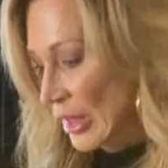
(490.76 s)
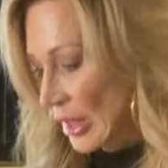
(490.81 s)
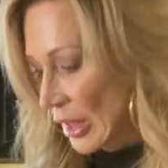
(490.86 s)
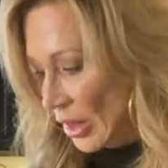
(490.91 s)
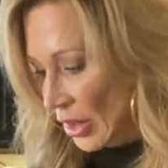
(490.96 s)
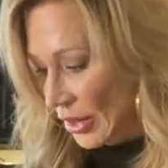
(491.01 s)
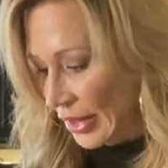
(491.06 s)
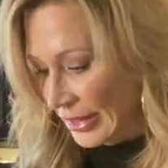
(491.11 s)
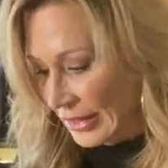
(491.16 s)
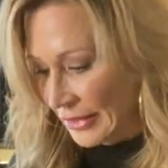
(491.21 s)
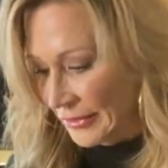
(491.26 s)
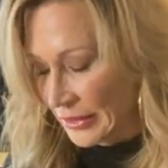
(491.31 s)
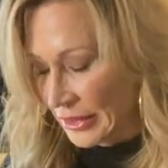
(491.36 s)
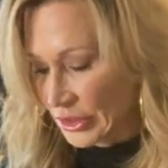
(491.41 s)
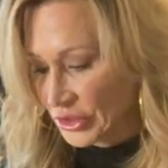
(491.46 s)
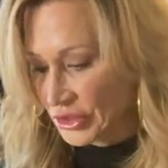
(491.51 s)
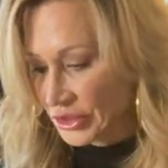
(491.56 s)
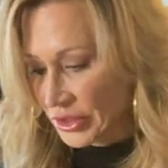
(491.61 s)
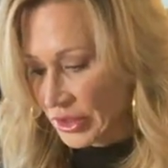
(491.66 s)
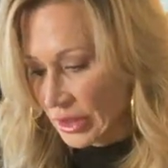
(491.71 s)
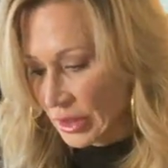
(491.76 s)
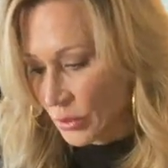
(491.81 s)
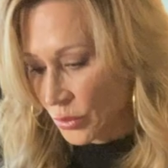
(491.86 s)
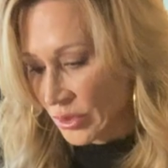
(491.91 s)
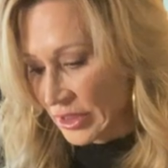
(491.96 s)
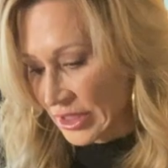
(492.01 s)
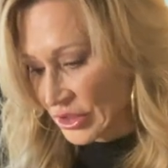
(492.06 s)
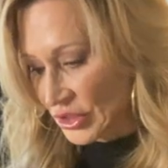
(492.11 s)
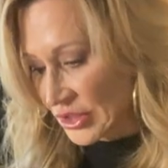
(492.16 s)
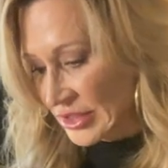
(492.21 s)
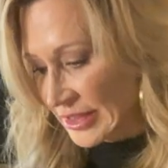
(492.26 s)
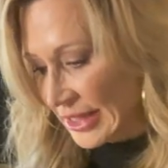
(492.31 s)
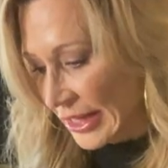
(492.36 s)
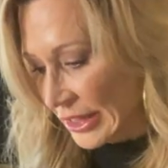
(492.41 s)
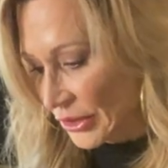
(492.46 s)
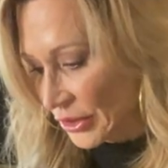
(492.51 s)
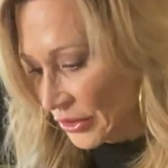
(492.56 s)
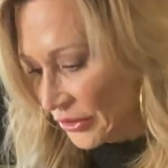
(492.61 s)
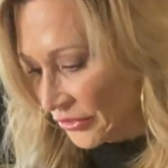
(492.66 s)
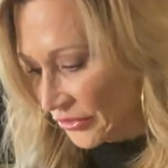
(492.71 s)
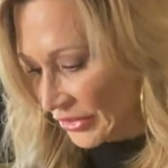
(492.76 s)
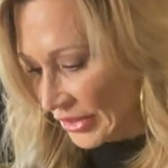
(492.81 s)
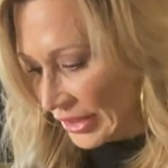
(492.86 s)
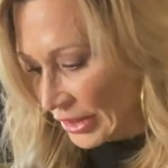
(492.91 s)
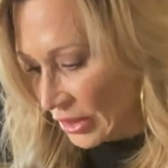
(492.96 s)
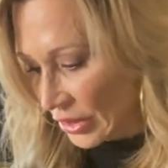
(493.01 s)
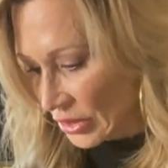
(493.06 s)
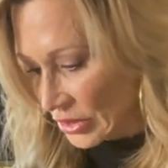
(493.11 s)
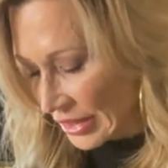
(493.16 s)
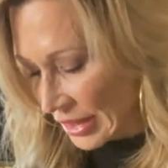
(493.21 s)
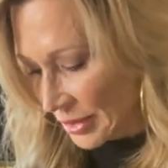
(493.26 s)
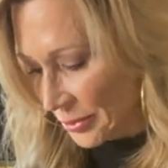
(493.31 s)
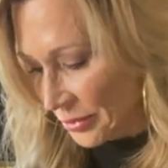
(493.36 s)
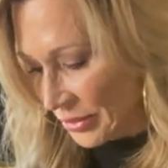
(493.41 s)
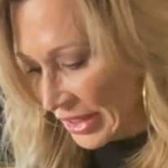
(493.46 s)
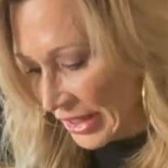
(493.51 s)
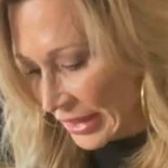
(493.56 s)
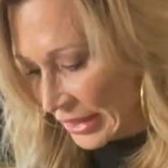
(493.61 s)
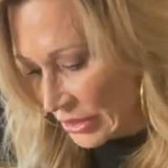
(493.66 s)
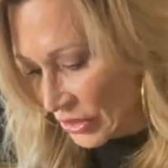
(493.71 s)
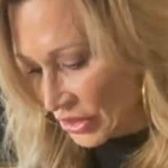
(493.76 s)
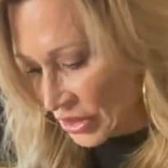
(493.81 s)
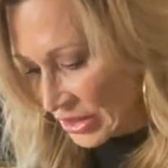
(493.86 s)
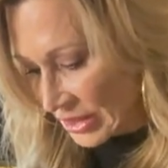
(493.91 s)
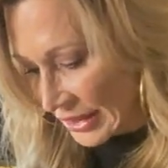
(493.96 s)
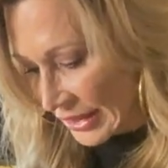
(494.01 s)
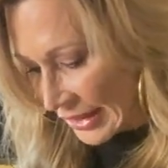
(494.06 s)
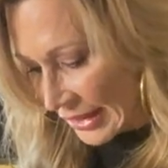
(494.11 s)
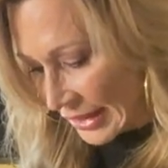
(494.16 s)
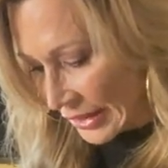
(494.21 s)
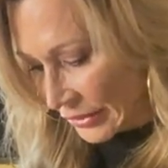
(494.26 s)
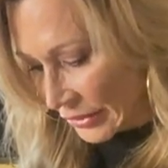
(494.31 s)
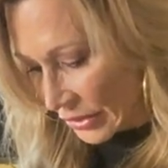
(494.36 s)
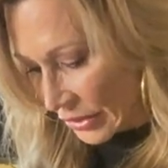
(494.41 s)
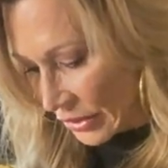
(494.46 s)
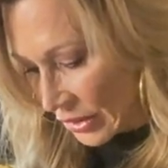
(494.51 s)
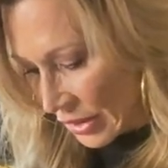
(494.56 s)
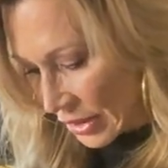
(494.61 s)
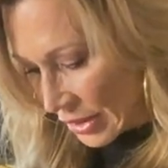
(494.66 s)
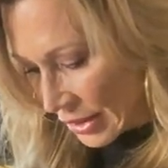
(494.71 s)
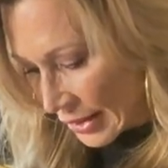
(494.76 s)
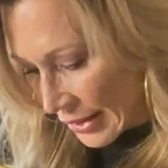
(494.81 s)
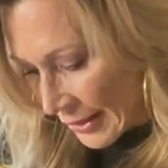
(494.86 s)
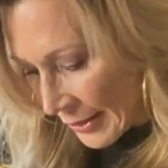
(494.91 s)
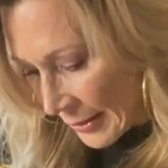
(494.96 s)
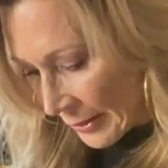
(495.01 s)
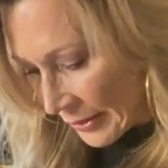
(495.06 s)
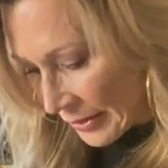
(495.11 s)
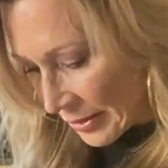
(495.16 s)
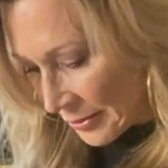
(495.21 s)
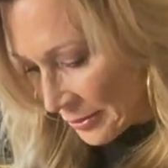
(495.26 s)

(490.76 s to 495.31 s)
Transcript: All right, and then you're going to want to just take your fingers and pinch together the